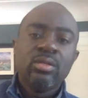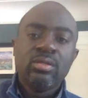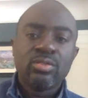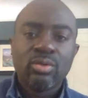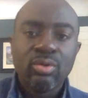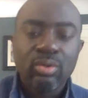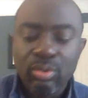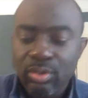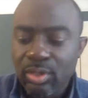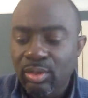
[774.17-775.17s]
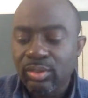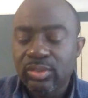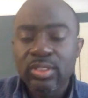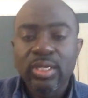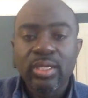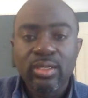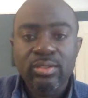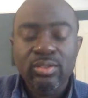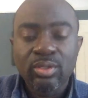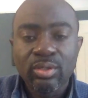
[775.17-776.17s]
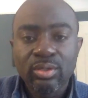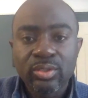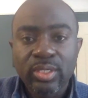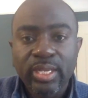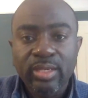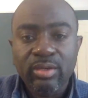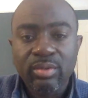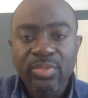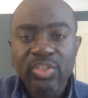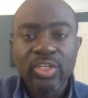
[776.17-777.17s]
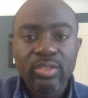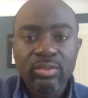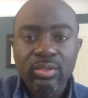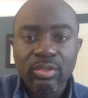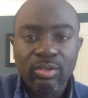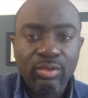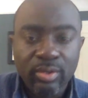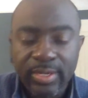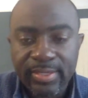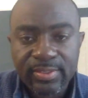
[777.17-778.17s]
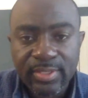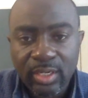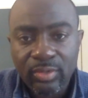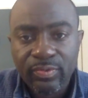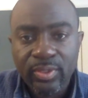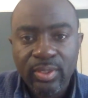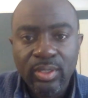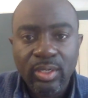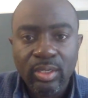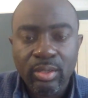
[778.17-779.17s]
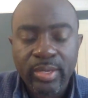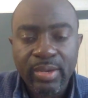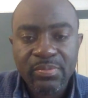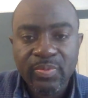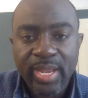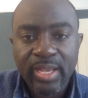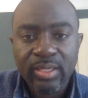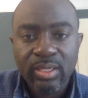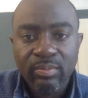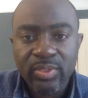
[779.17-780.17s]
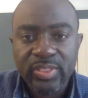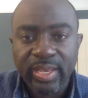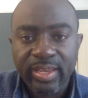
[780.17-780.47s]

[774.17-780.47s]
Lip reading: So you go to the land commission, you do all that stuff, you know, comes back, Mr.